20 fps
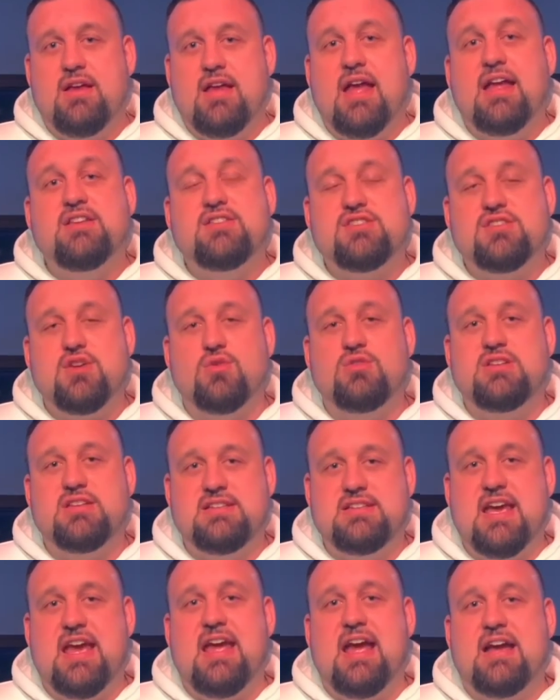And so
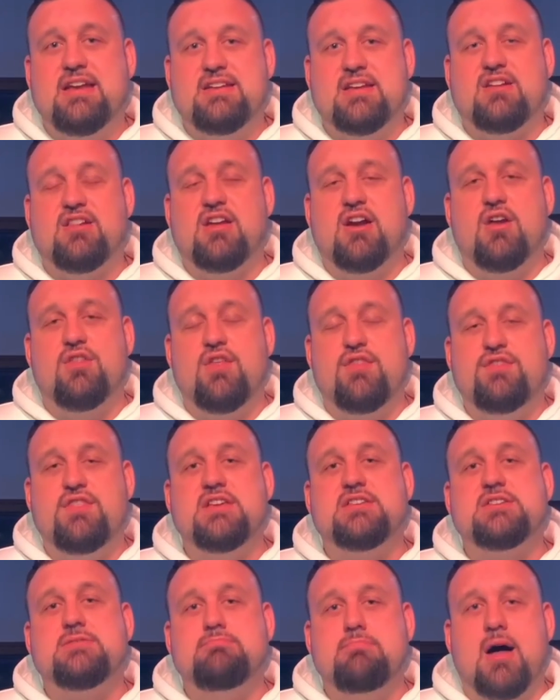today I declare that
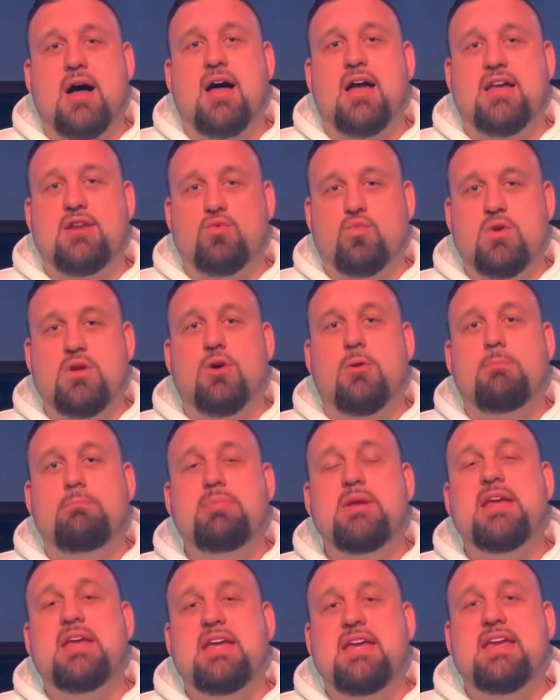this mind will
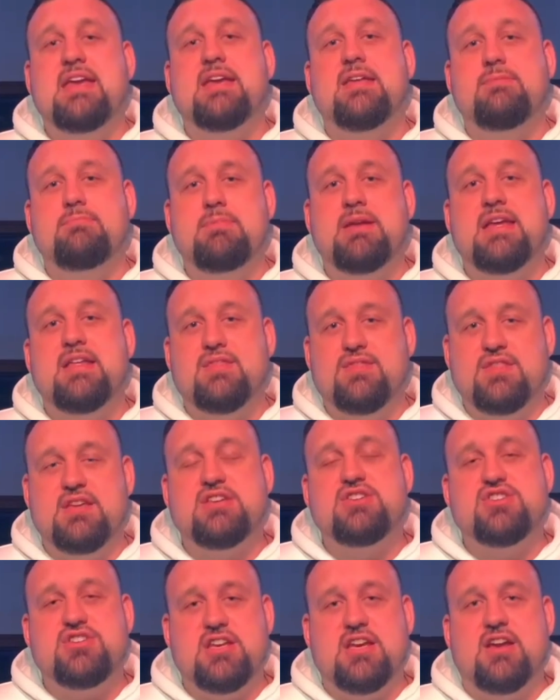be in me
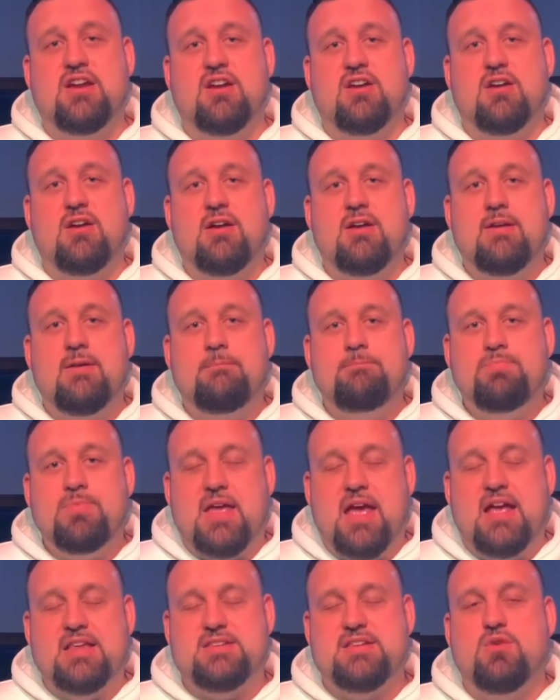this year
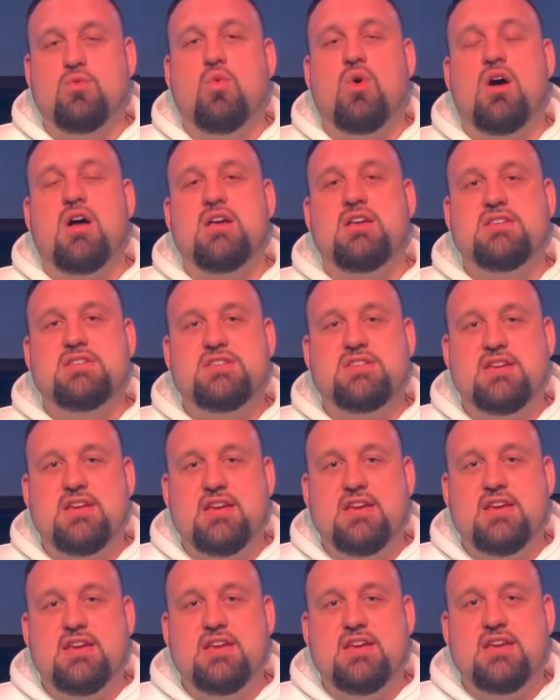as it was
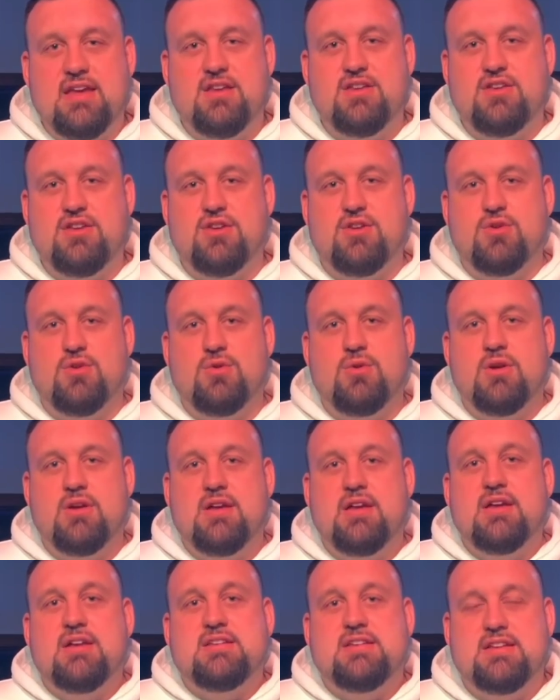in you.
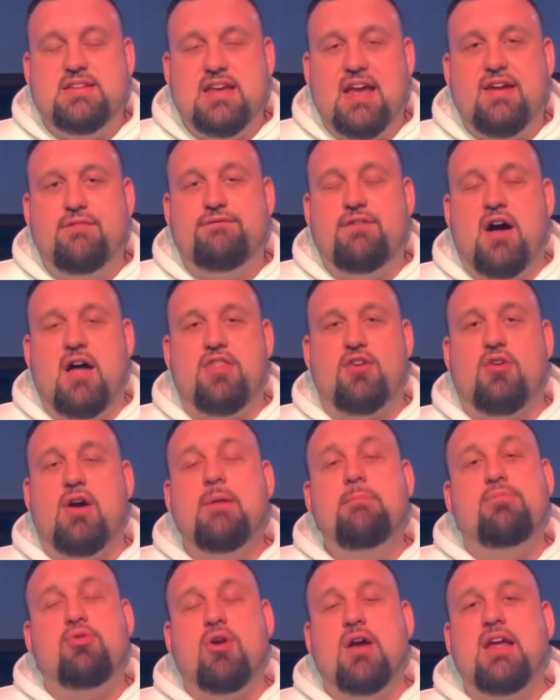Today, Father,
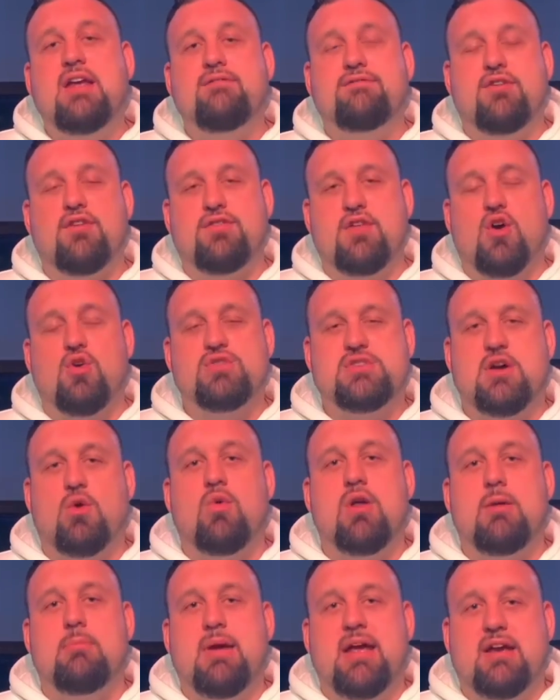I'm praying for those that
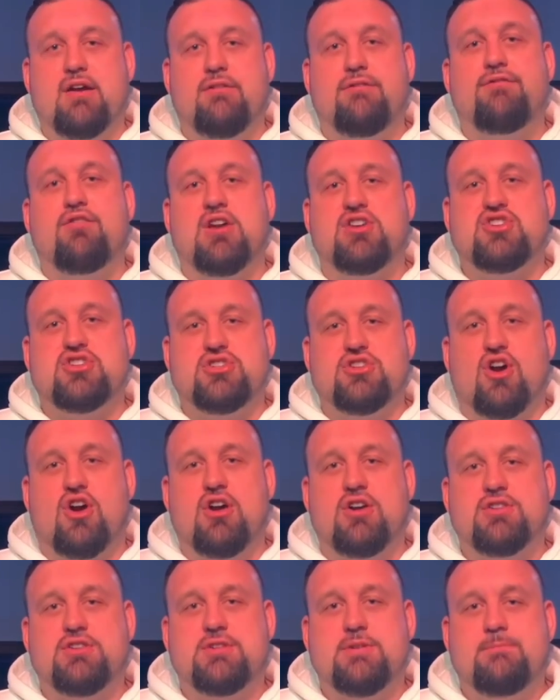want to make a fresh
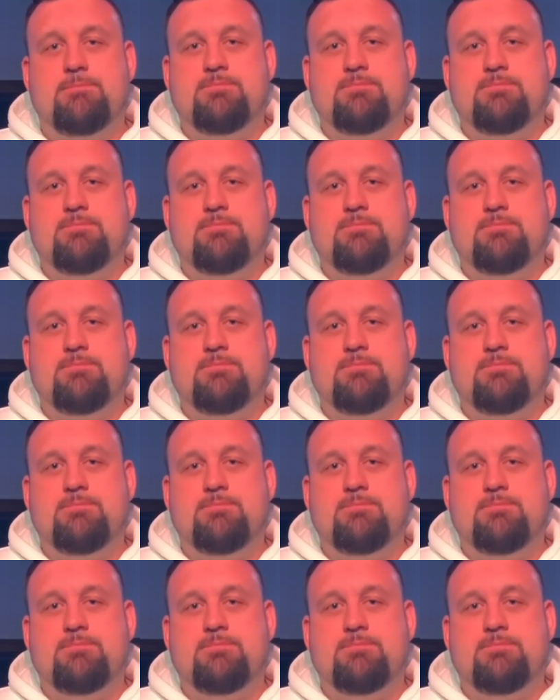start.